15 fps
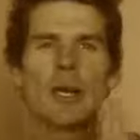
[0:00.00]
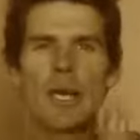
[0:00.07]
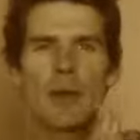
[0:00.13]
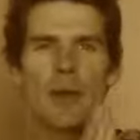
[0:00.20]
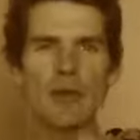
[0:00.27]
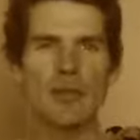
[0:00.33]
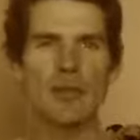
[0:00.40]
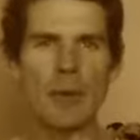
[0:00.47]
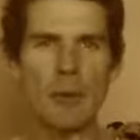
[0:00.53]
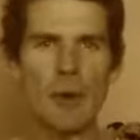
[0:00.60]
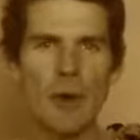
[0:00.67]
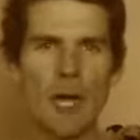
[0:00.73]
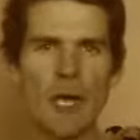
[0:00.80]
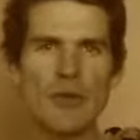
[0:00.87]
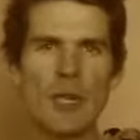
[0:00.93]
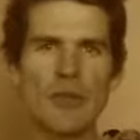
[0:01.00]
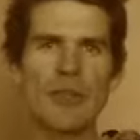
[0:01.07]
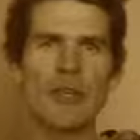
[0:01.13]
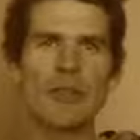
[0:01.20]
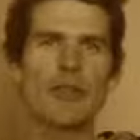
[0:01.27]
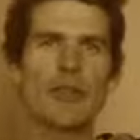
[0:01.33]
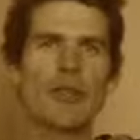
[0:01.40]
Get those
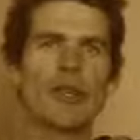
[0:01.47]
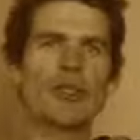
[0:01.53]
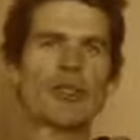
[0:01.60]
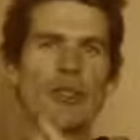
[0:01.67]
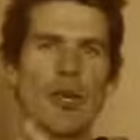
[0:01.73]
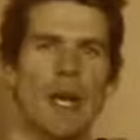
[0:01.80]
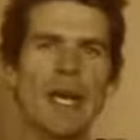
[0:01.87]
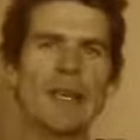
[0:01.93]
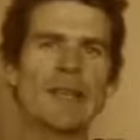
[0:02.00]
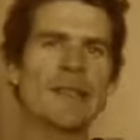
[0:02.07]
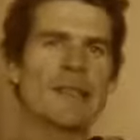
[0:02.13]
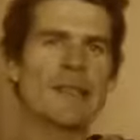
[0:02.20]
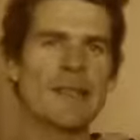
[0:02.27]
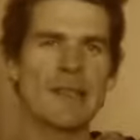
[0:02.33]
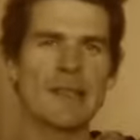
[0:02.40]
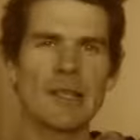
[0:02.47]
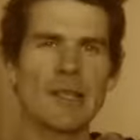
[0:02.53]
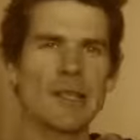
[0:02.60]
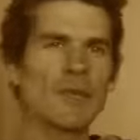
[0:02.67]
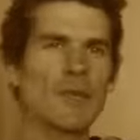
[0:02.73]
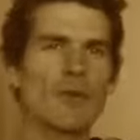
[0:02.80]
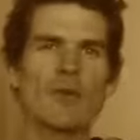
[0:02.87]
carbohydrates in so you can train
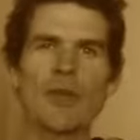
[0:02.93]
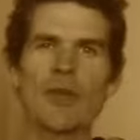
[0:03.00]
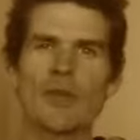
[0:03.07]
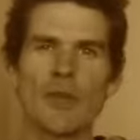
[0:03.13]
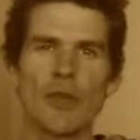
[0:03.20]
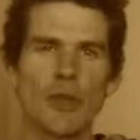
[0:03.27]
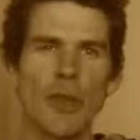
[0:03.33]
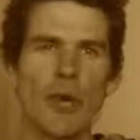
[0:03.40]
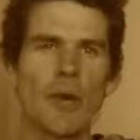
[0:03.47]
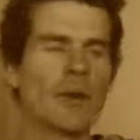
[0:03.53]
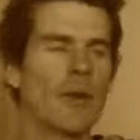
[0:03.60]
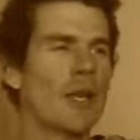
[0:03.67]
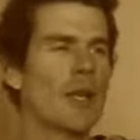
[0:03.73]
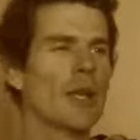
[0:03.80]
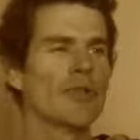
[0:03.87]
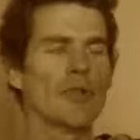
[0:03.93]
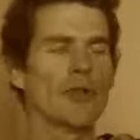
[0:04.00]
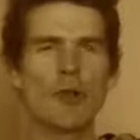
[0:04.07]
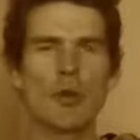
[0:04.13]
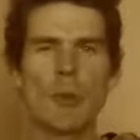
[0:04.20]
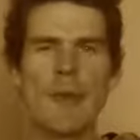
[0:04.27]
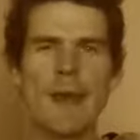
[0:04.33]
consistently for the rest of your life.
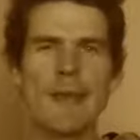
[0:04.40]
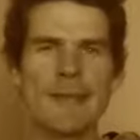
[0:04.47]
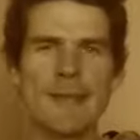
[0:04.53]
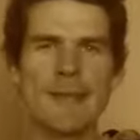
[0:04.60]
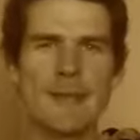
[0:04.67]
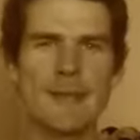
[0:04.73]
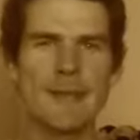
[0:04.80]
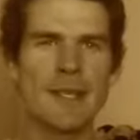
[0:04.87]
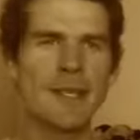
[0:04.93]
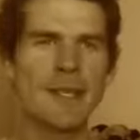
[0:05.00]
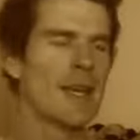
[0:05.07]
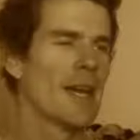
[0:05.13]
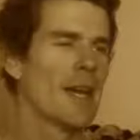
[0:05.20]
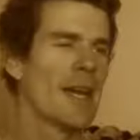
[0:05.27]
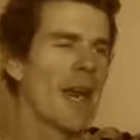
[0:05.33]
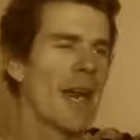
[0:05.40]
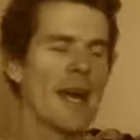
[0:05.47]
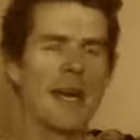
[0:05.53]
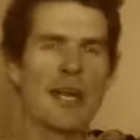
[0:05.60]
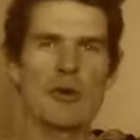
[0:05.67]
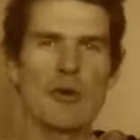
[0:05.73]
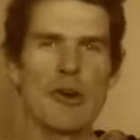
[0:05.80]
So you'll be that 70,
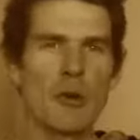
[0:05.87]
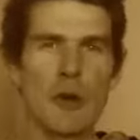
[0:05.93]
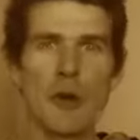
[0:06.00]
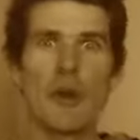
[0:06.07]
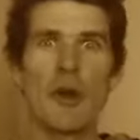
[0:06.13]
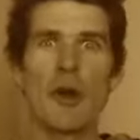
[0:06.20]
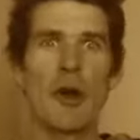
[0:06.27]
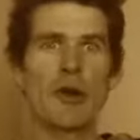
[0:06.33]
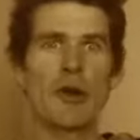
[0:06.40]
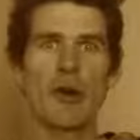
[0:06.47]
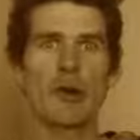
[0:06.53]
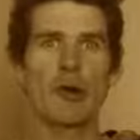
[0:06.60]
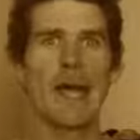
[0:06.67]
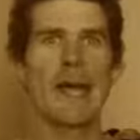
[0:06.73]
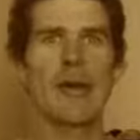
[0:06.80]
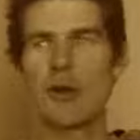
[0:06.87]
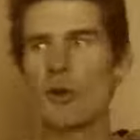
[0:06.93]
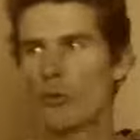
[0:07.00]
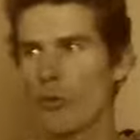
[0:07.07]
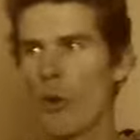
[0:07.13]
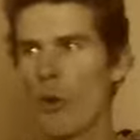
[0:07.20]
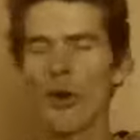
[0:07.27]
80-year-old, even 90-year-old lady
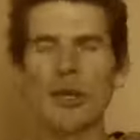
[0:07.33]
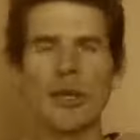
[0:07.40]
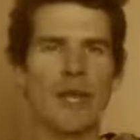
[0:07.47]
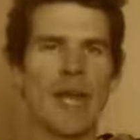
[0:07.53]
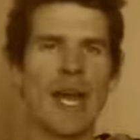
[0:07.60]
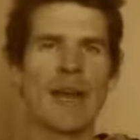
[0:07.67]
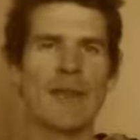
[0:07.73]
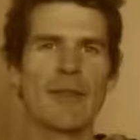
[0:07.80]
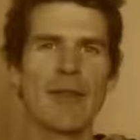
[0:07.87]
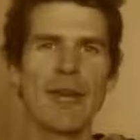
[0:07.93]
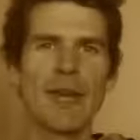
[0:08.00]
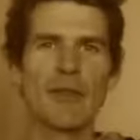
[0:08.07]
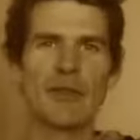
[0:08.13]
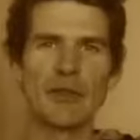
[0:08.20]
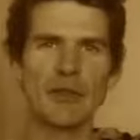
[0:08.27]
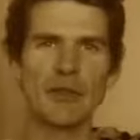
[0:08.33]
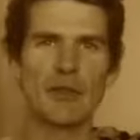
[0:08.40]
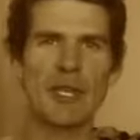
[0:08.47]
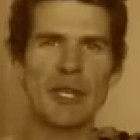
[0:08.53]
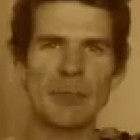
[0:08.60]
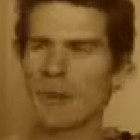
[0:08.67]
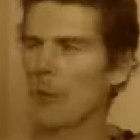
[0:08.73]
who's walking down the
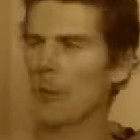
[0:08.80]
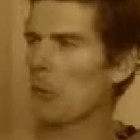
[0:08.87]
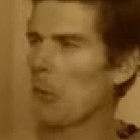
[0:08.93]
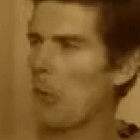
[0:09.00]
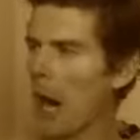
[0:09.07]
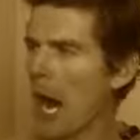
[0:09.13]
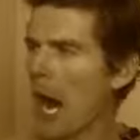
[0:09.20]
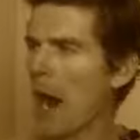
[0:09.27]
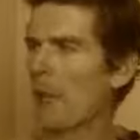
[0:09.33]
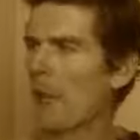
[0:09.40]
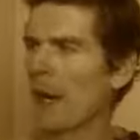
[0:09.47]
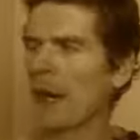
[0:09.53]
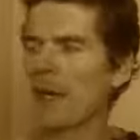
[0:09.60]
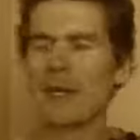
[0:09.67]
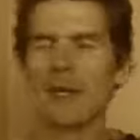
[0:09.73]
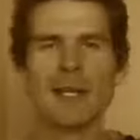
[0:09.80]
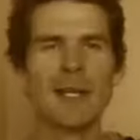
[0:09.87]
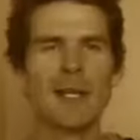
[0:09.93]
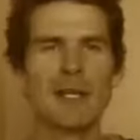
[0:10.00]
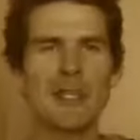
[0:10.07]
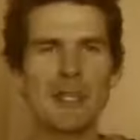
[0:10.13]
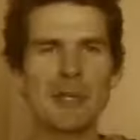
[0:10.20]
street and people go, wow, man,
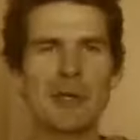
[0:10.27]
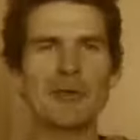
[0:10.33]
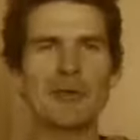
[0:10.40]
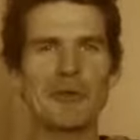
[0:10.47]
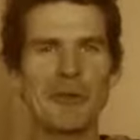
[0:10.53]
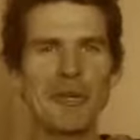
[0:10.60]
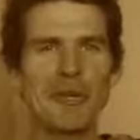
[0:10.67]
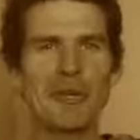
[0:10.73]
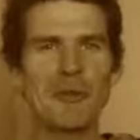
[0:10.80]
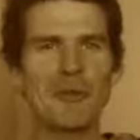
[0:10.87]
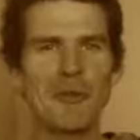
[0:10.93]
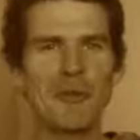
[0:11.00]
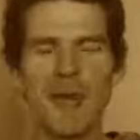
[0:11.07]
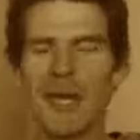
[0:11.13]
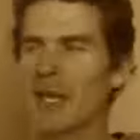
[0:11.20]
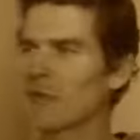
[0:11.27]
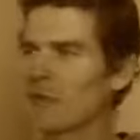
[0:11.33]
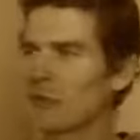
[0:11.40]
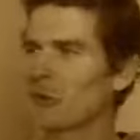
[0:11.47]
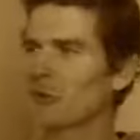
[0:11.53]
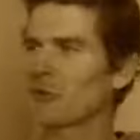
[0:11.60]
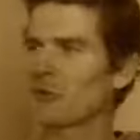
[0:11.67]
she looks really fit.
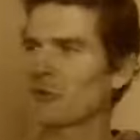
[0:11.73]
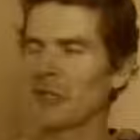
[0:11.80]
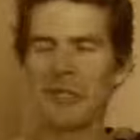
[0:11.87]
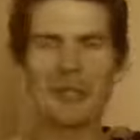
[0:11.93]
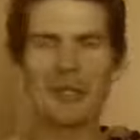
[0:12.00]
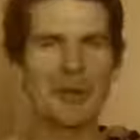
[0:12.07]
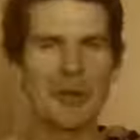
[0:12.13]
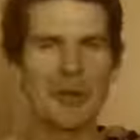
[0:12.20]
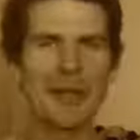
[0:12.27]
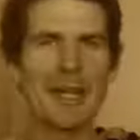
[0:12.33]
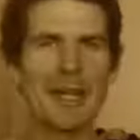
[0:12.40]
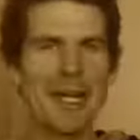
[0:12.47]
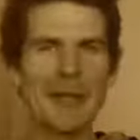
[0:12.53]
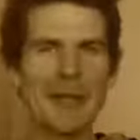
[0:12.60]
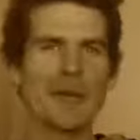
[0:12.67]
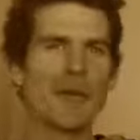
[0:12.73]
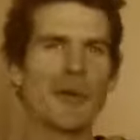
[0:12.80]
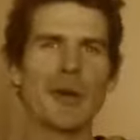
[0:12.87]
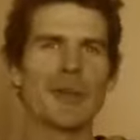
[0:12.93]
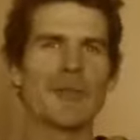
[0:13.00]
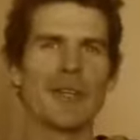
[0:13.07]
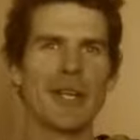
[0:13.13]
She looks really good in leggings or
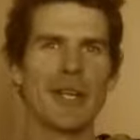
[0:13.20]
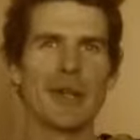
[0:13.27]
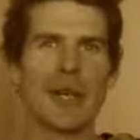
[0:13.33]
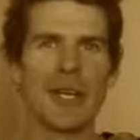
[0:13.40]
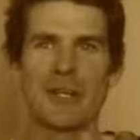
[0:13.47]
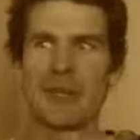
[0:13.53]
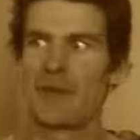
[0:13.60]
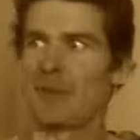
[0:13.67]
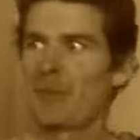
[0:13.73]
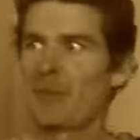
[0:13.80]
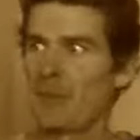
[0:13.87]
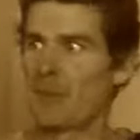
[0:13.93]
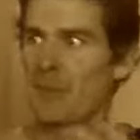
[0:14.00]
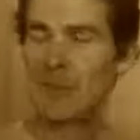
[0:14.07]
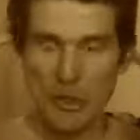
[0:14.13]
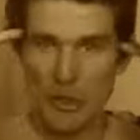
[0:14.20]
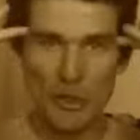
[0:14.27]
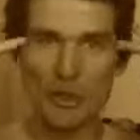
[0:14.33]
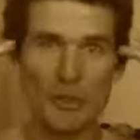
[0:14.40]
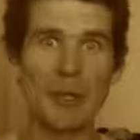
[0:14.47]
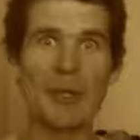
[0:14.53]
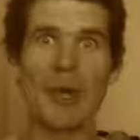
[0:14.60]
whatever. You know, like, you'll
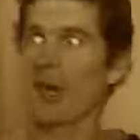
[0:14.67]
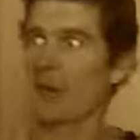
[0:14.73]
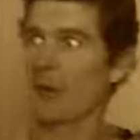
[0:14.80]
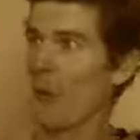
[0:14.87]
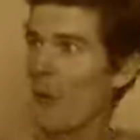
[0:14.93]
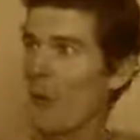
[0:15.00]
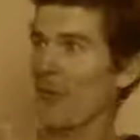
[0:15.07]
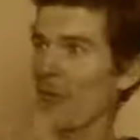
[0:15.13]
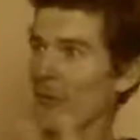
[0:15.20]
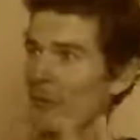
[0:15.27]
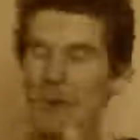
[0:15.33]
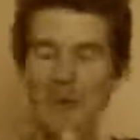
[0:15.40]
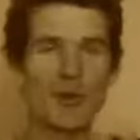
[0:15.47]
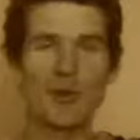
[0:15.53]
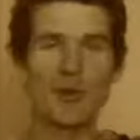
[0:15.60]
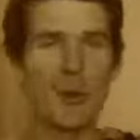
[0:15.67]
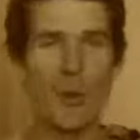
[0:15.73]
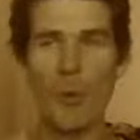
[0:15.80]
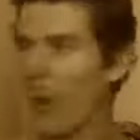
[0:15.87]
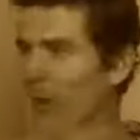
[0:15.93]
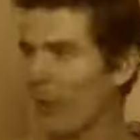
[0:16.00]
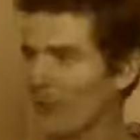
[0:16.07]
just be like, what? People would just be,
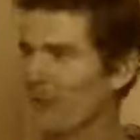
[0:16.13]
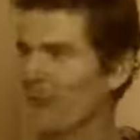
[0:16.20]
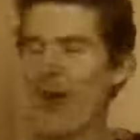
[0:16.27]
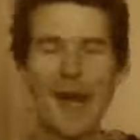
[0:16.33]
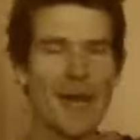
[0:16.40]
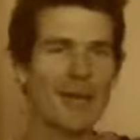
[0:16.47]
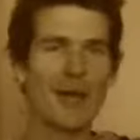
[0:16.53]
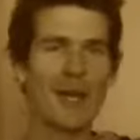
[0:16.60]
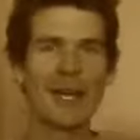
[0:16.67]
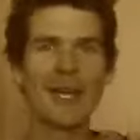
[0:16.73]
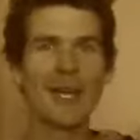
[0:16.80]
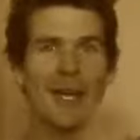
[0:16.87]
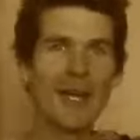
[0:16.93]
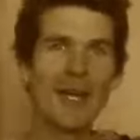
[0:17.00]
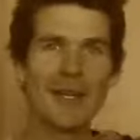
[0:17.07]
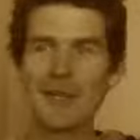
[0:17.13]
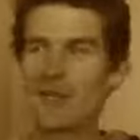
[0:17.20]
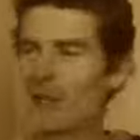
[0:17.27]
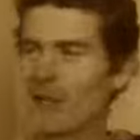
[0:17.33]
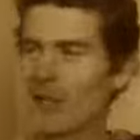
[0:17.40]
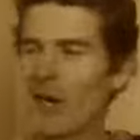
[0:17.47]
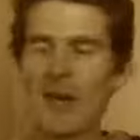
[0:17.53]
what the fuck? Like,
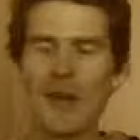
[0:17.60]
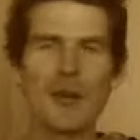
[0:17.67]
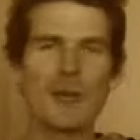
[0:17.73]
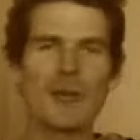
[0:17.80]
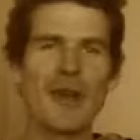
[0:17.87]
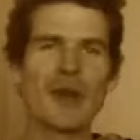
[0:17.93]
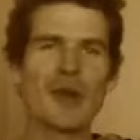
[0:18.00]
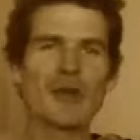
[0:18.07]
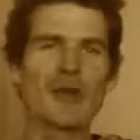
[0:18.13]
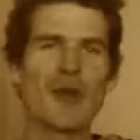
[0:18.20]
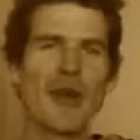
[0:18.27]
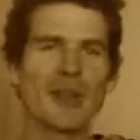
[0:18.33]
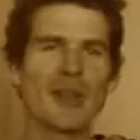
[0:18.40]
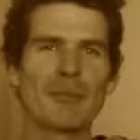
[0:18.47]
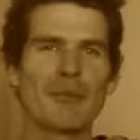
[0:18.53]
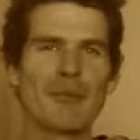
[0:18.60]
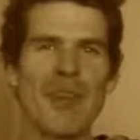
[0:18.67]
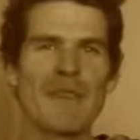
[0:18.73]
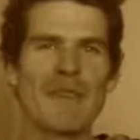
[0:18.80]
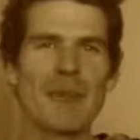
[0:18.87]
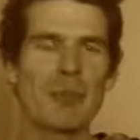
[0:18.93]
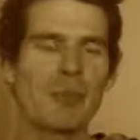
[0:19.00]
you know, I've got a friend who's like
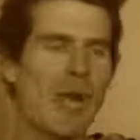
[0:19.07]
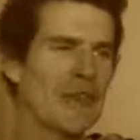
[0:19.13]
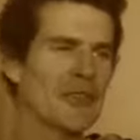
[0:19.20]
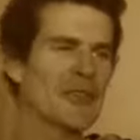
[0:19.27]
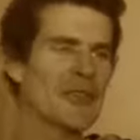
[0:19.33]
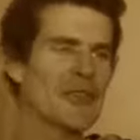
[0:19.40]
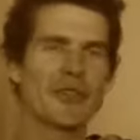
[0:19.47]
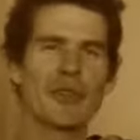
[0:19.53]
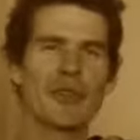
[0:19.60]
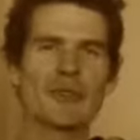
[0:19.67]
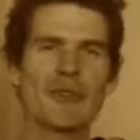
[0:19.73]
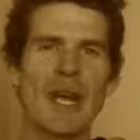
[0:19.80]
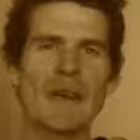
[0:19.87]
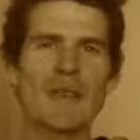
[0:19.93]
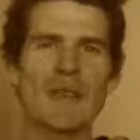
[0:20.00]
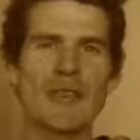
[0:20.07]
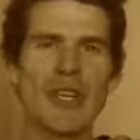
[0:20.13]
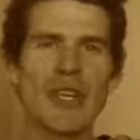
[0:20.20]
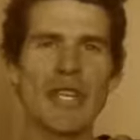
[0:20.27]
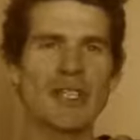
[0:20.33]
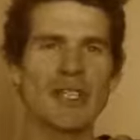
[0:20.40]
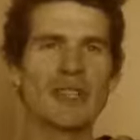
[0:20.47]
70 plus and she's got a great
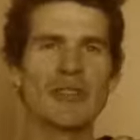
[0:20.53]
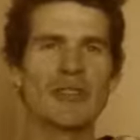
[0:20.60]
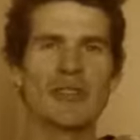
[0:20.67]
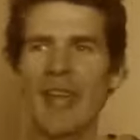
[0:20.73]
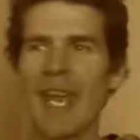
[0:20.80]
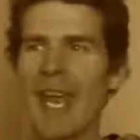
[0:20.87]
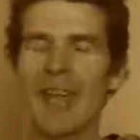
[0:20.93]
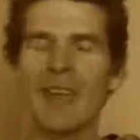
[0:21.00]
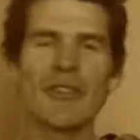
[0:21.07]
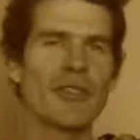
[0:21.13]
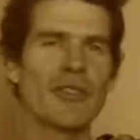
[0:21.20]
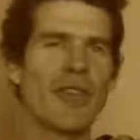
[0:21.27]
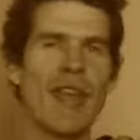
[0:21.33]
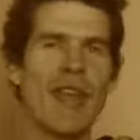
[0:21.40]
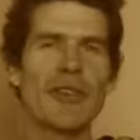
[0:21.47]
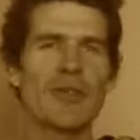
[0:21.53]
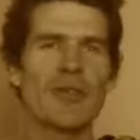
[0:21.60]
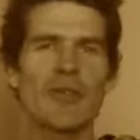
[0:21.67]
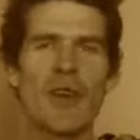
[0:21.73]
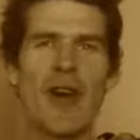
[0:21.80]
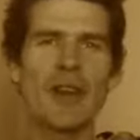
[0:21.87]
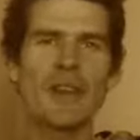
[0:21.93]
physique. She's danced and has
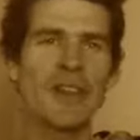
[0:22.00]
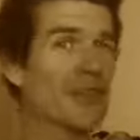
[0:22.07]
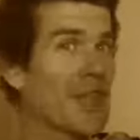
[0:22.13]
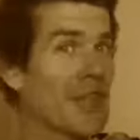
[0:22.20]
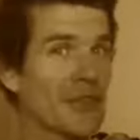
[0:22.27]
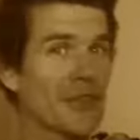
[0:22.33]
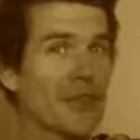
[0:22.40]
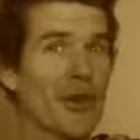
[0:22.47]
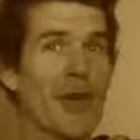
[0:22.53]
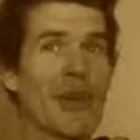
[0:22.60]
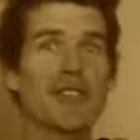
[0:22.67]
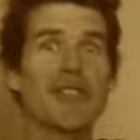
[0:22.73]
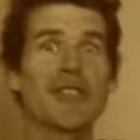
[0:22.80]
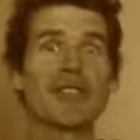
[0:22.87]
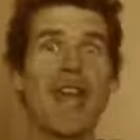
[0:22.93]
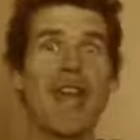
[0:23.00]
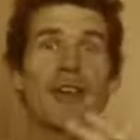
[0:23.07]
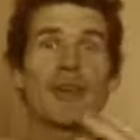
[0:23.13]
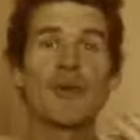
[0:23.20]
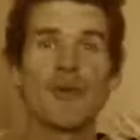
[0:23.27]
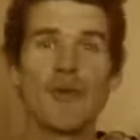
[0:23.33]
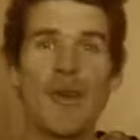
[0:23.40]
fun. She doesn't exercise, she just
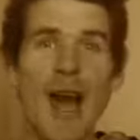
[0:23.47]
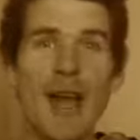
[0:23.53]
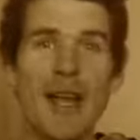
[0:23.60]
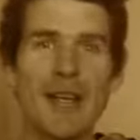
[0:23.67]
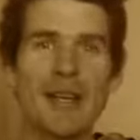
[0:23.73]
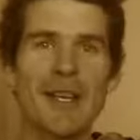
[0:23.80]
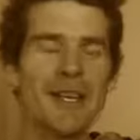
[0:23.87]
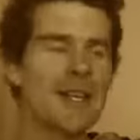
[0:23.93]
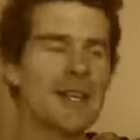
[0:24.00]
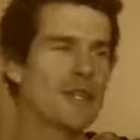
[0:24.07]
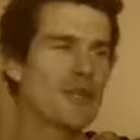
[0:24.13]
has fun.